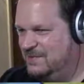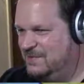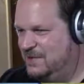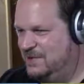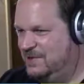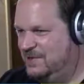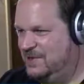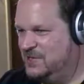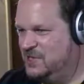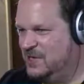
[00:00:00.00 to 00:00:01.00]
Very
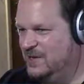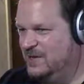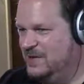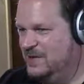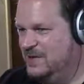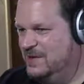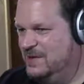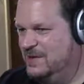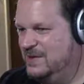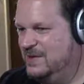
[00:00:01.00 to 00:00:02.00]
nice.
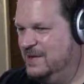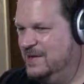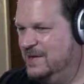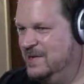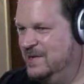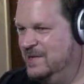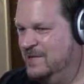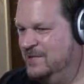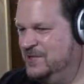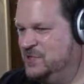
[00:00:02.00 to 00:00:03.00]

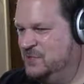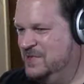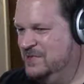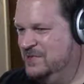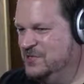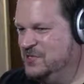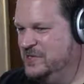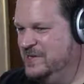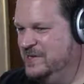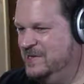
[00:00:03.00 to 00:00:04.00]
This one's
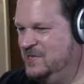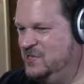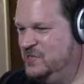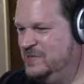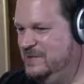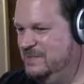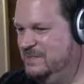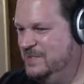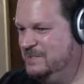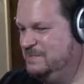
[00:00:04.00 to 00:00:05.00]
not easy,
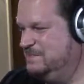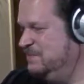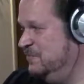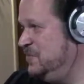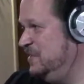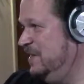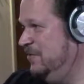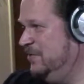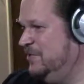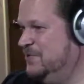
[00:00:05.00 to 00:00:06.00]
but we'll see how
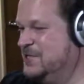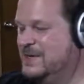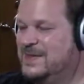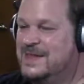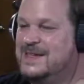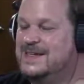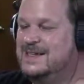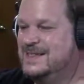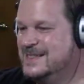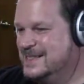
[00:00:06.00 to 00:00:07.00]
it goes.
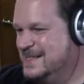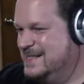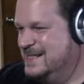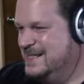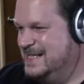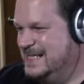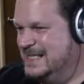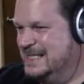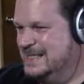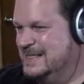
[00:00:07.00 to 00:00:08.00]

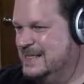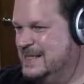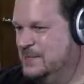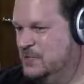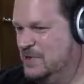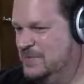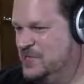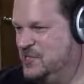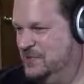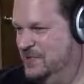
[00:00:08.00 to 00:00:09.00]
Yeah, I'm
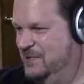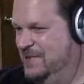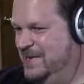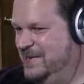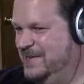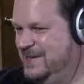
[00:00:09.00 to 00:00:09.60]
grimacing already.